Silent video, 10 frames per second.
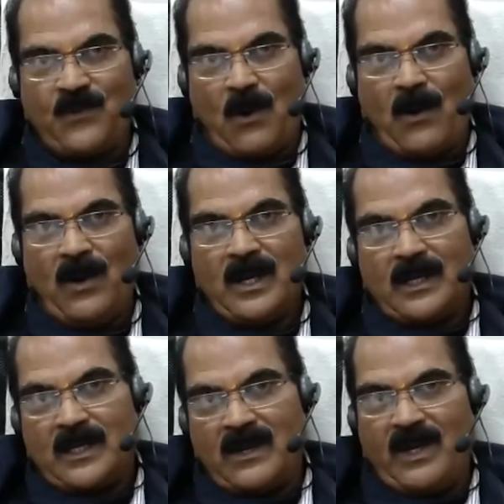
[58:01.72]
for
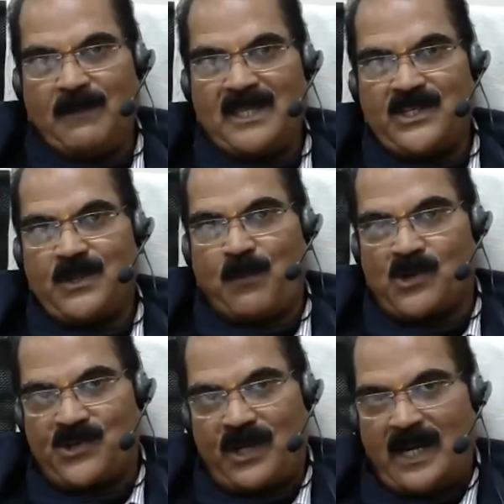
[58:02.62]
giving me this
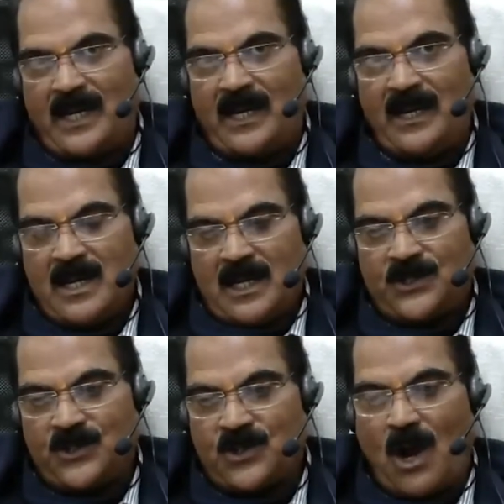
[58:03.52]
opportunity
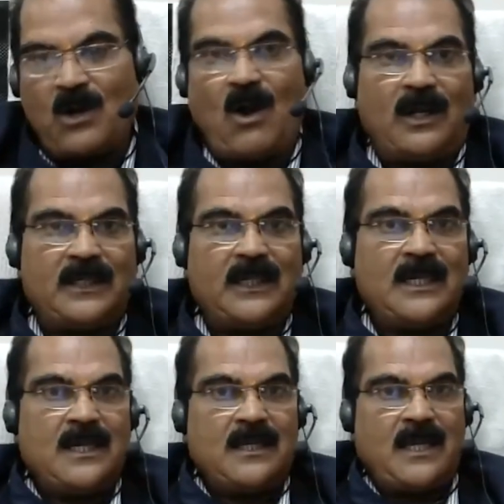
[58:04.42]
to talk on
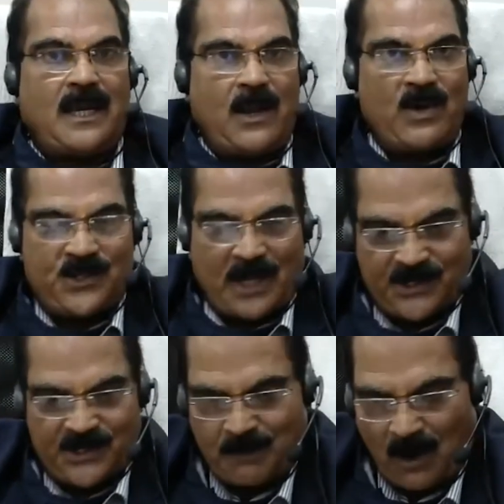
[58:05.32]
the new
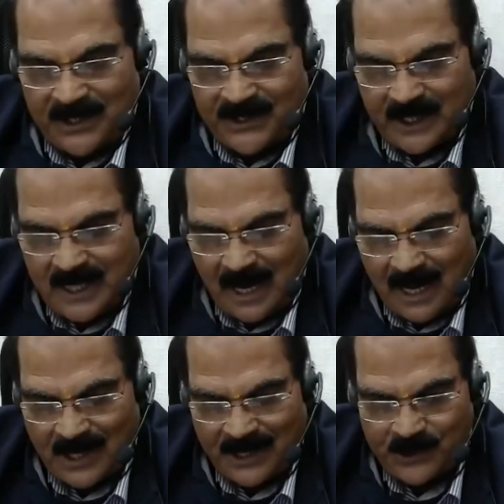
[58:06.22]
education policy, the
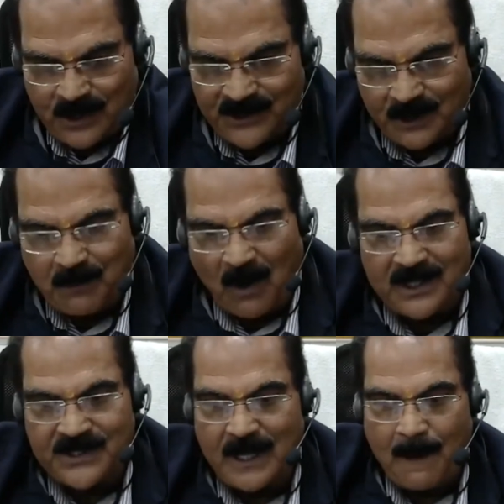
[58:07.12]
national education
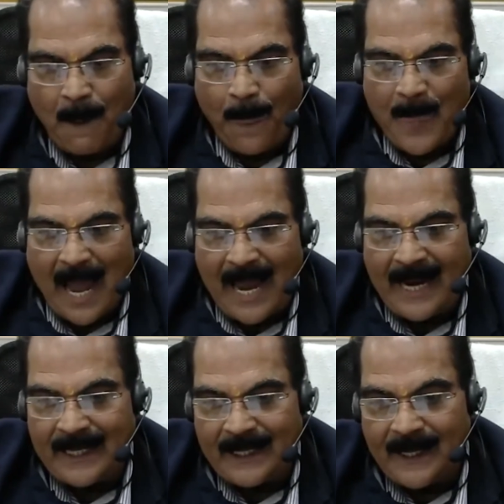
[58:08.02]
policy,
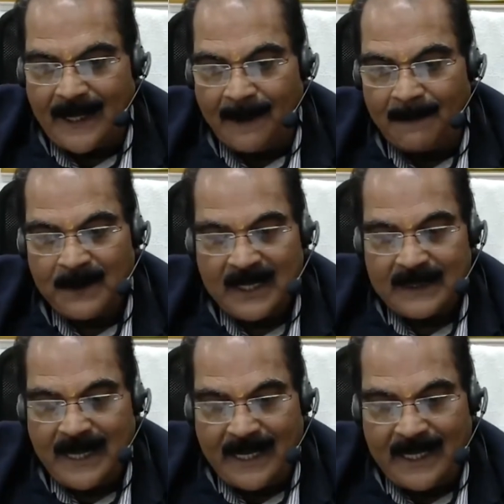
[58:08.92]
and uh,
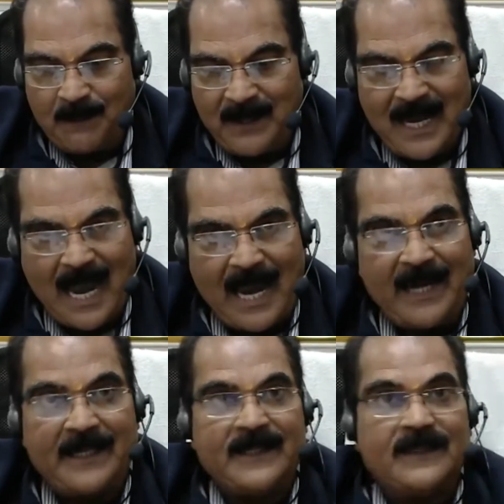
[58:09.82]
the NEP,
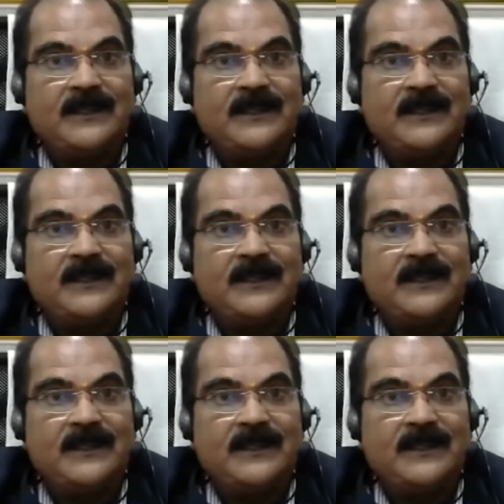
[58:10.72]
and